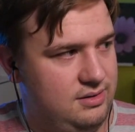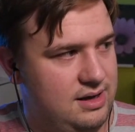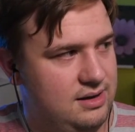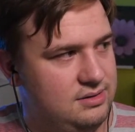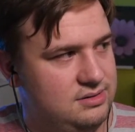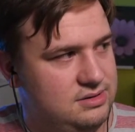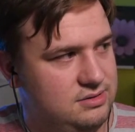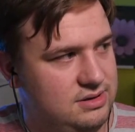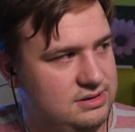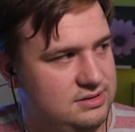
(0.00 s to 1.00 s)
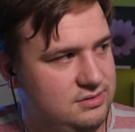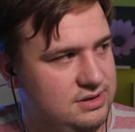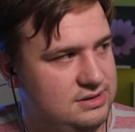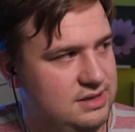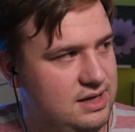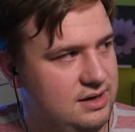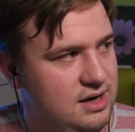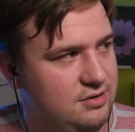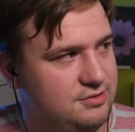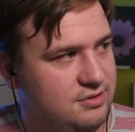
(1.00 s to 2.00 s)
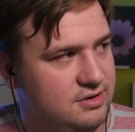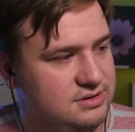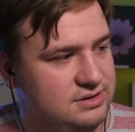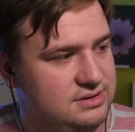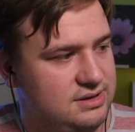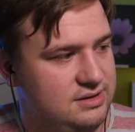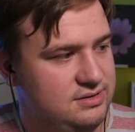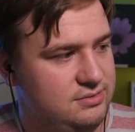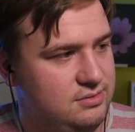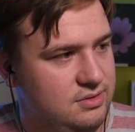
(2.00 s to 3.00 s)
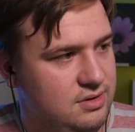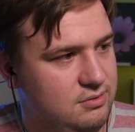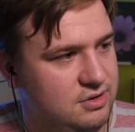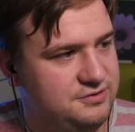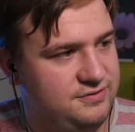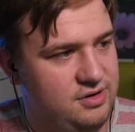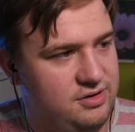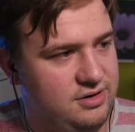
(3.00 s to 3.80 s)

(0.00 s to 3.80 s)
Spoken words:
so as soon as I now drag this into watch folder,